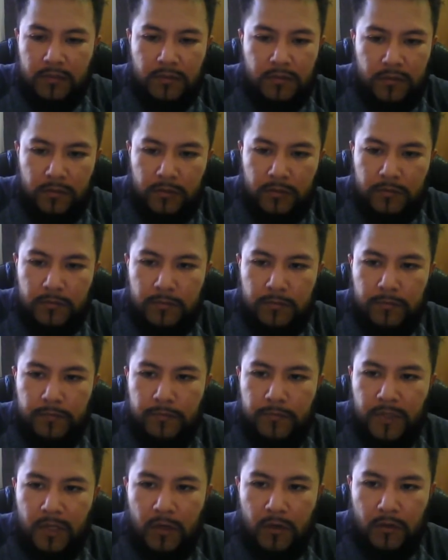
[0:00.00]
So,
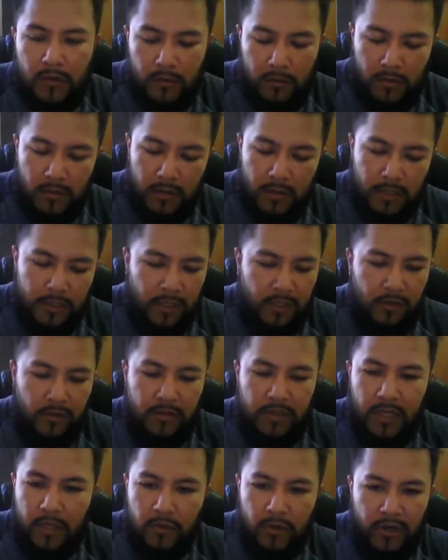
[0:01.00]
no, at the end of the day,